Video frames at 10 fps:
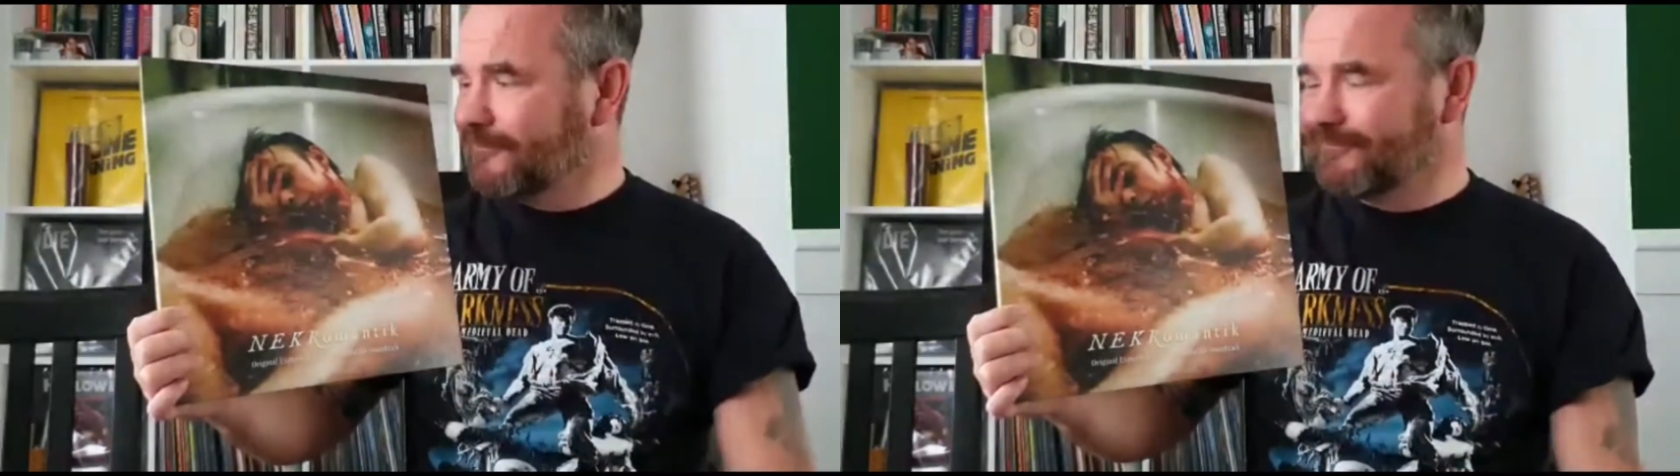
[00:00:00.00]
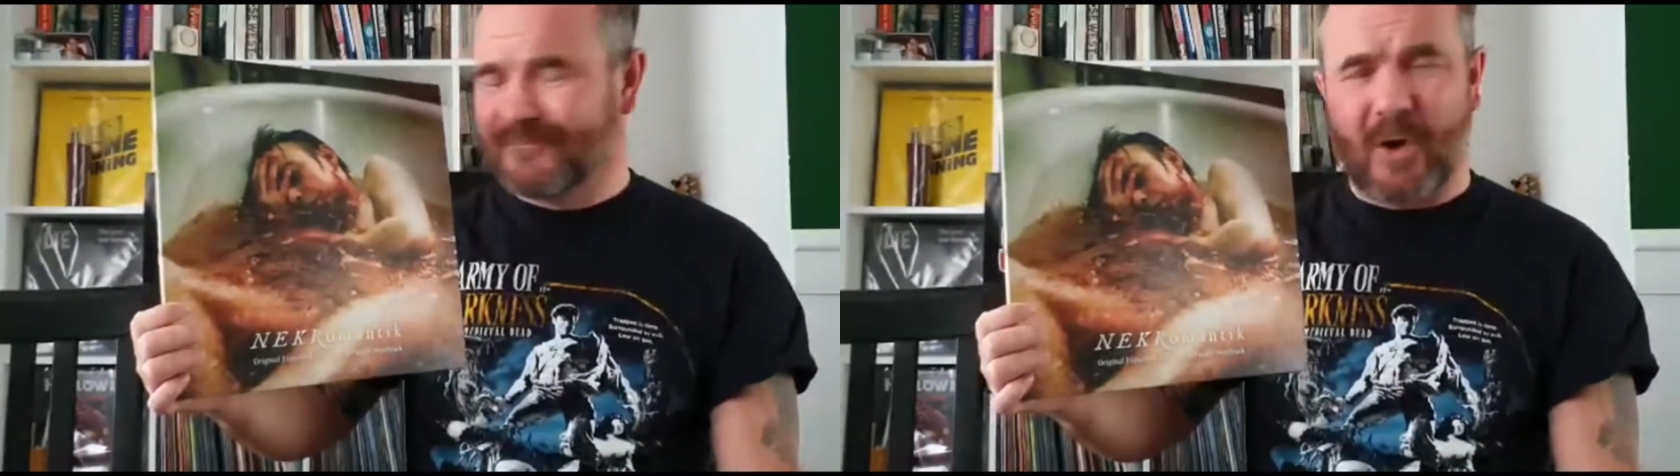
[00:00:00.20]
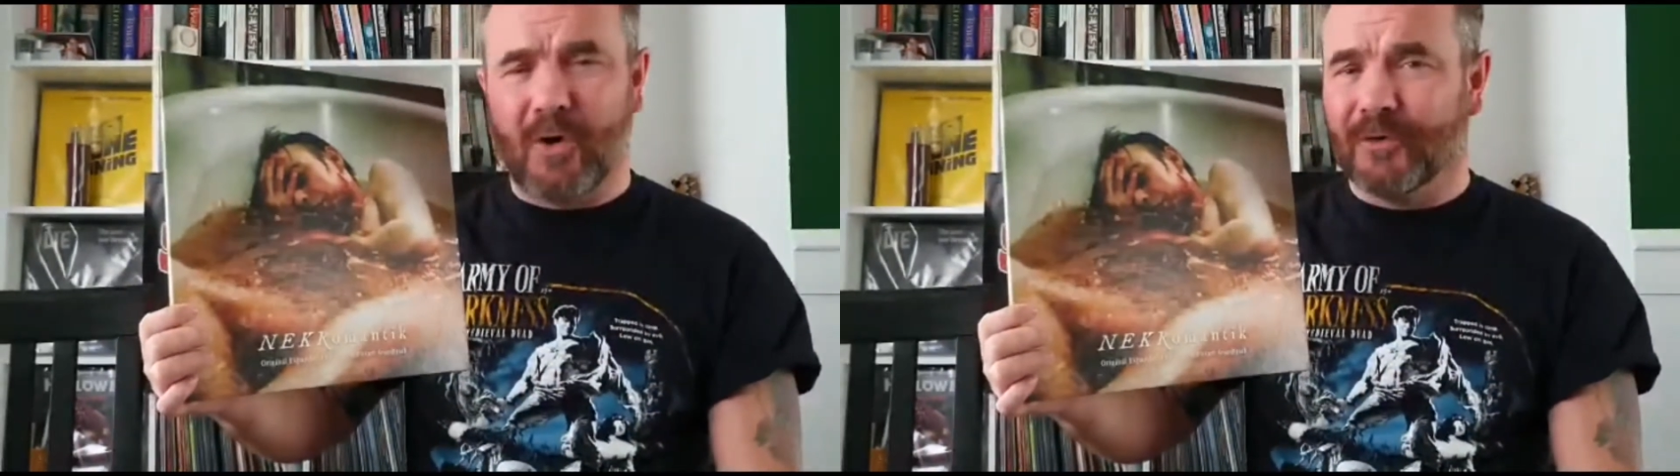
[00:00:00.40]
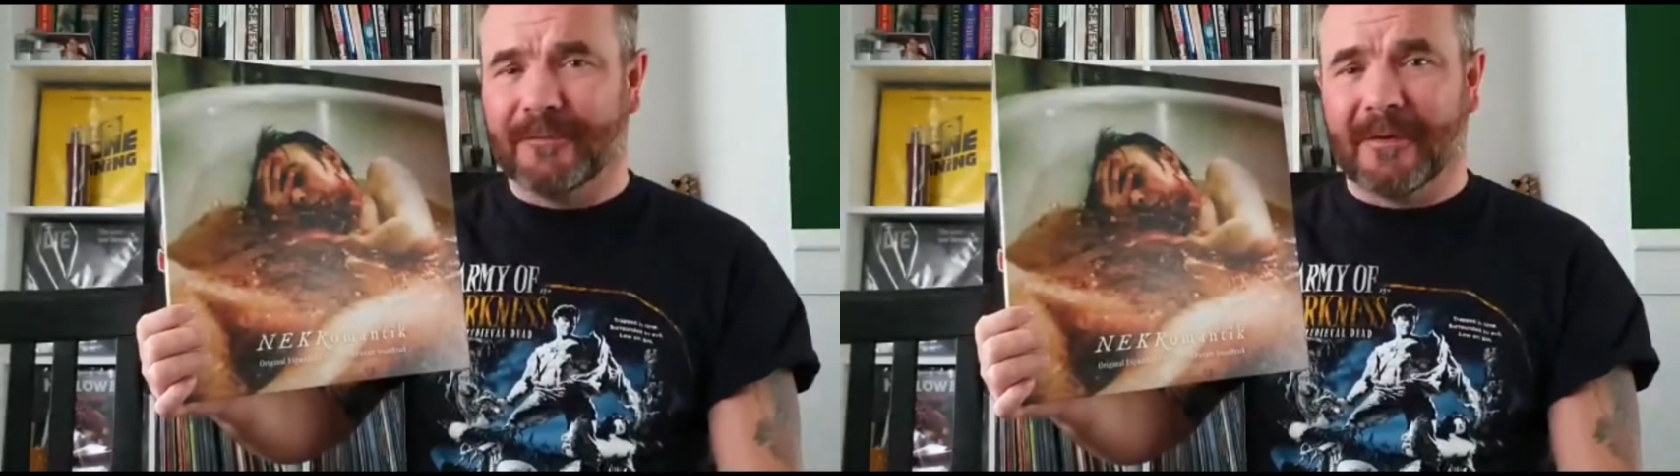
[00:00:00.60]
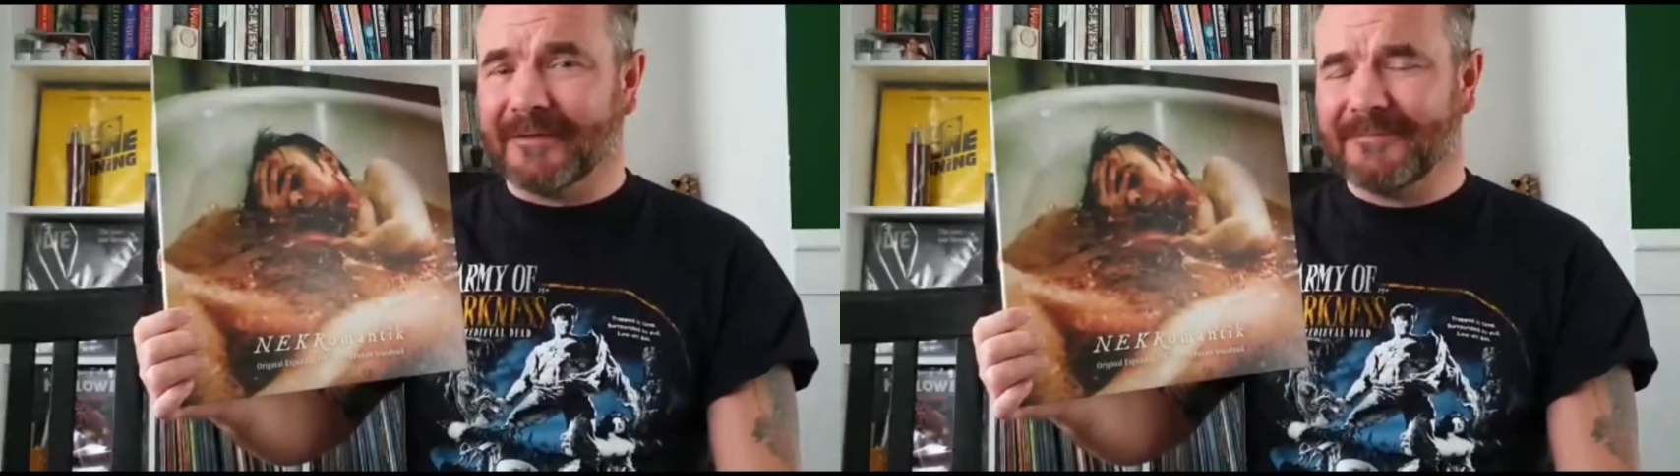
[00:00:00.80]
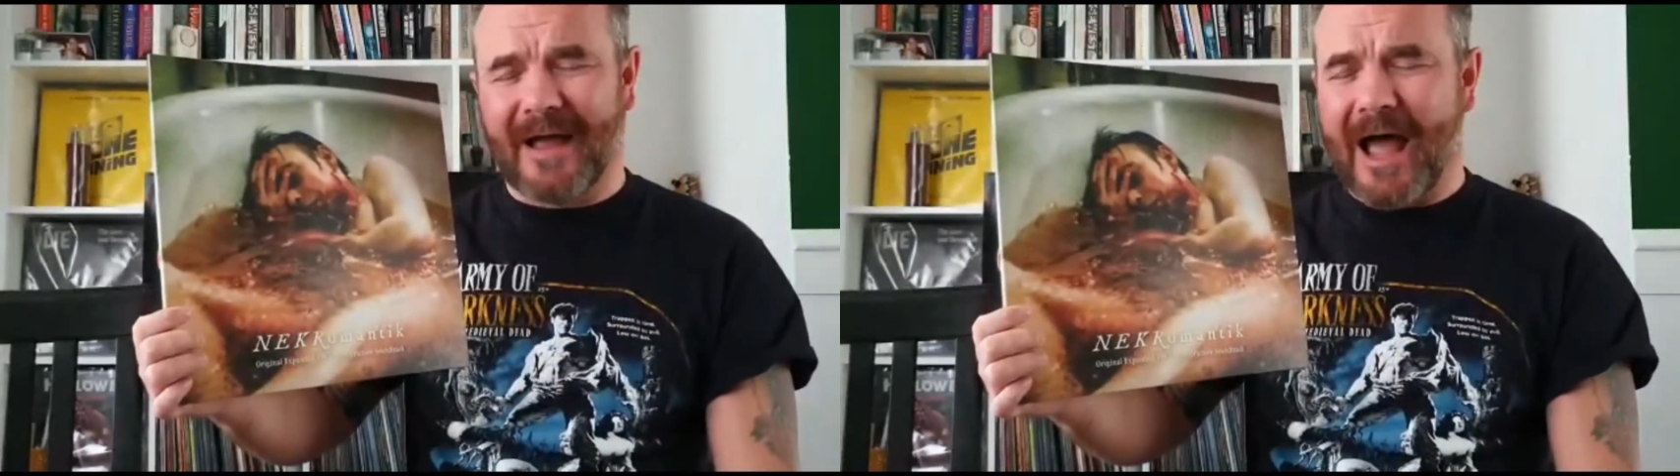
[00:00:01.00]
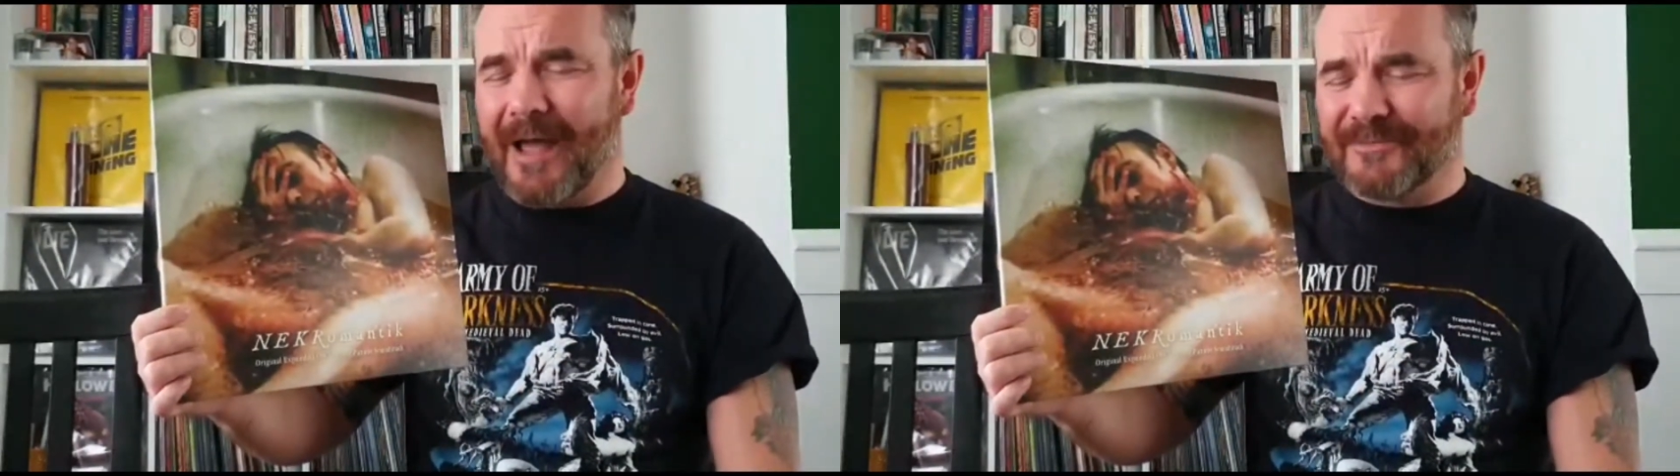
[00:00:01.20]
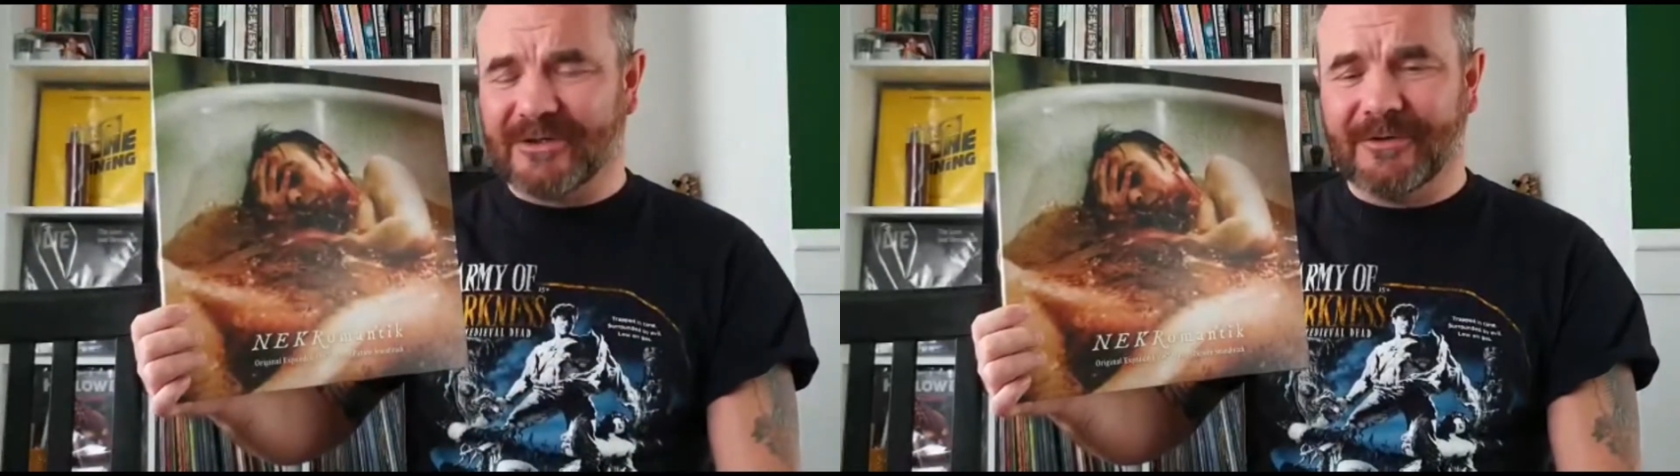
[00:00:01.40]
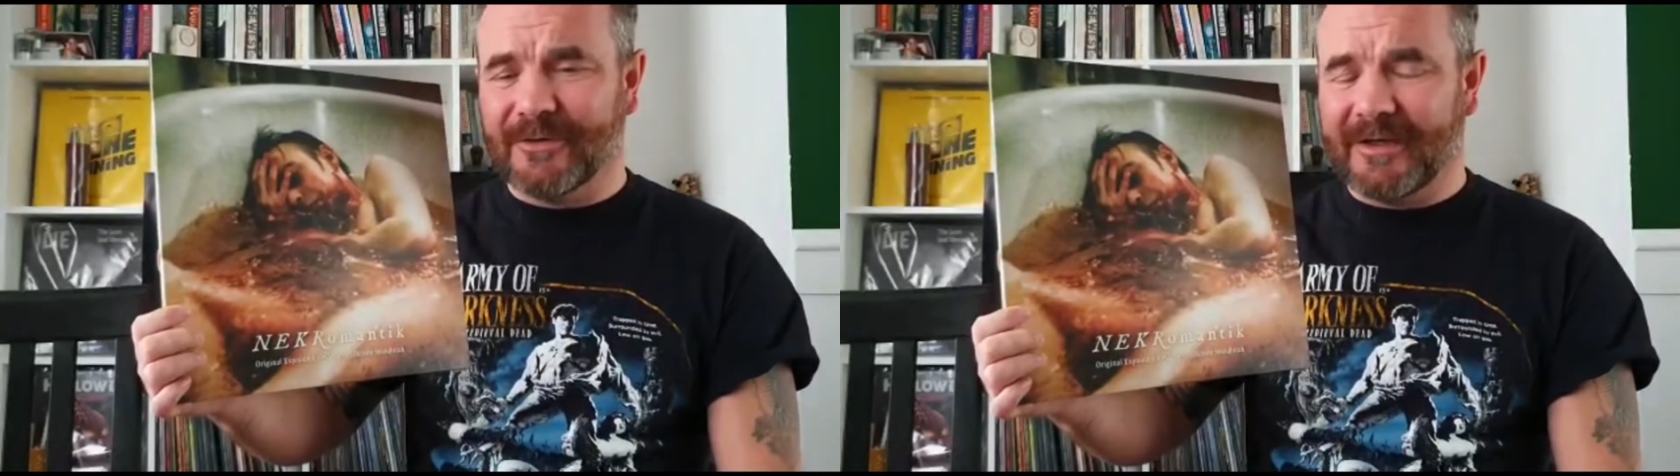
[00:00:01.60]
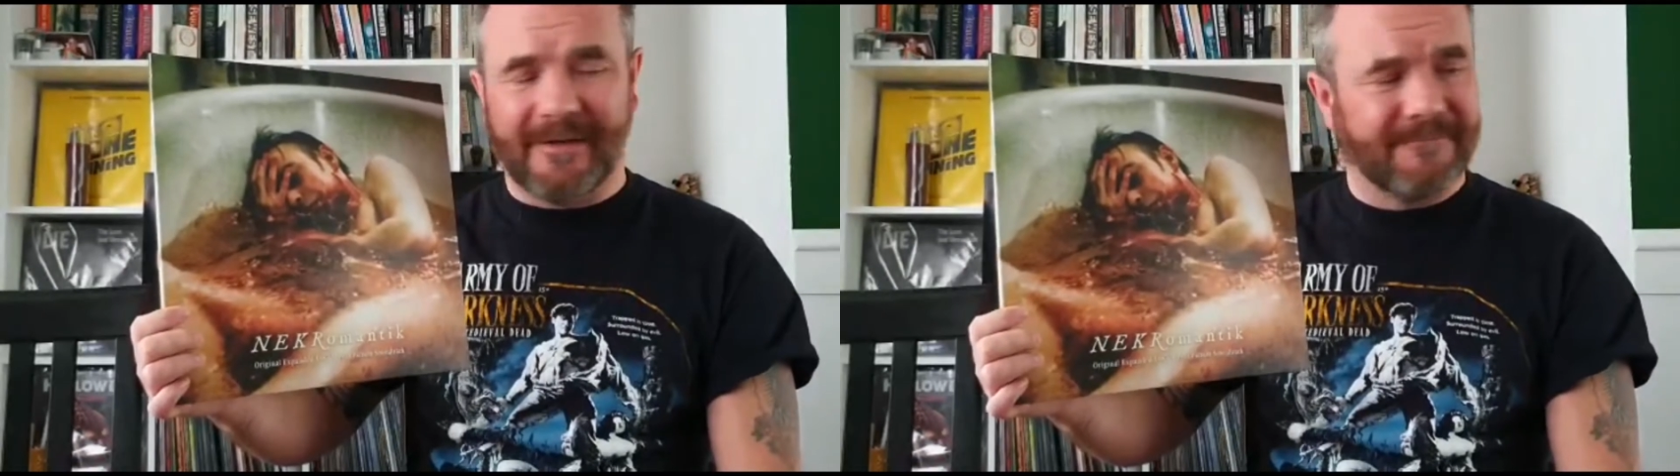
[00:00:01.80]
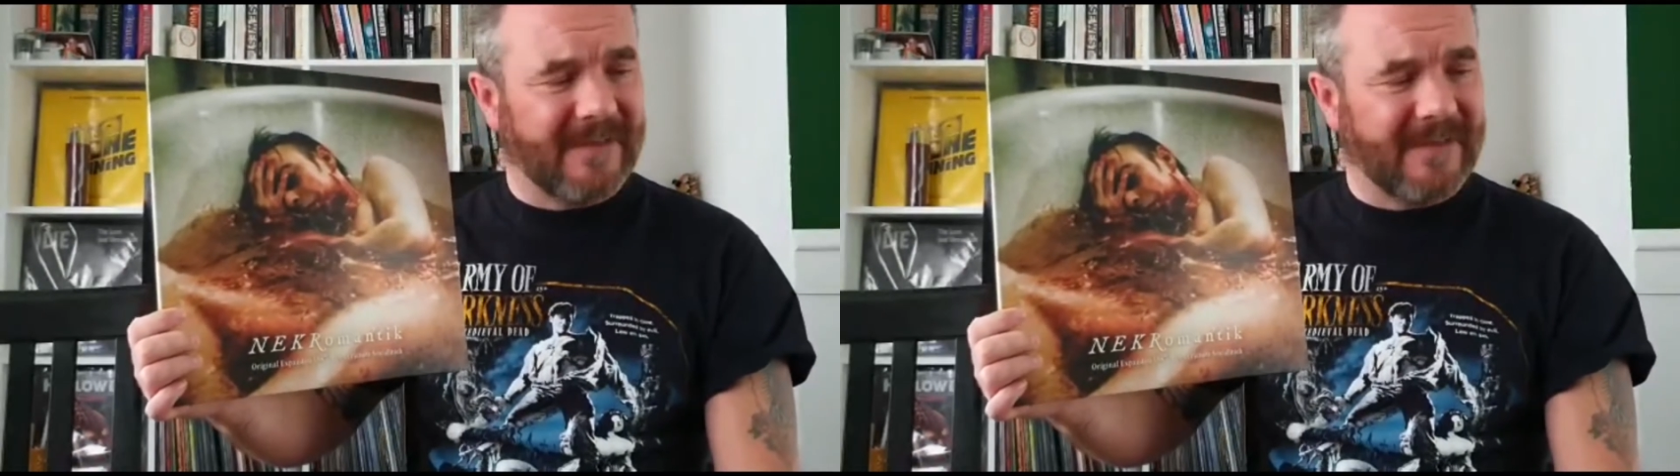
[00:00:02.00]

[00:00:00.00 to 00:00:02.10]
haunting, man. Absolutely.